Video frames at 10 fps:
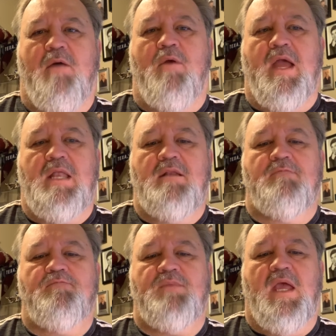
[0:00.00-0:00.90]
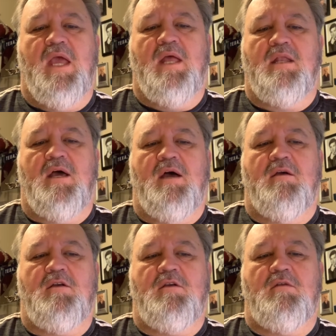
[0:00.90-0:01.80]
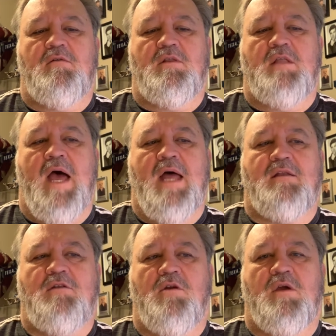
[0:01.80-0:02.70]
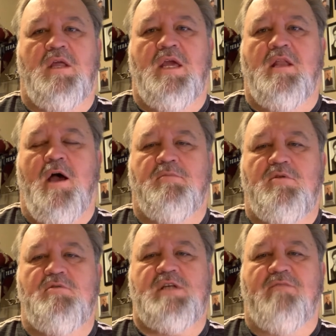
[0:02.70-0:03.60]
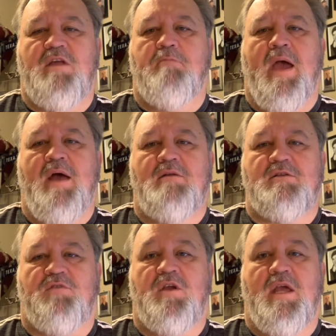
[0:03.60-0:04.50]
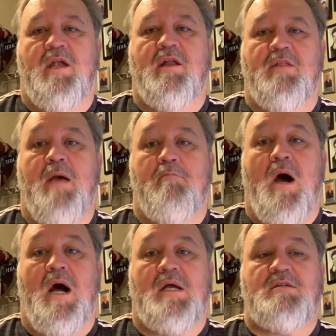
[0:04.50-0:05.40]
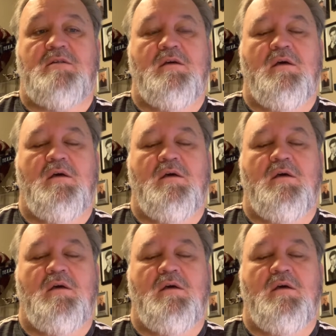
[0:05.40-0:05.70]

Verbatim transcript: rate, and uh, that you can get up to 70 pounds if you can get it in that box.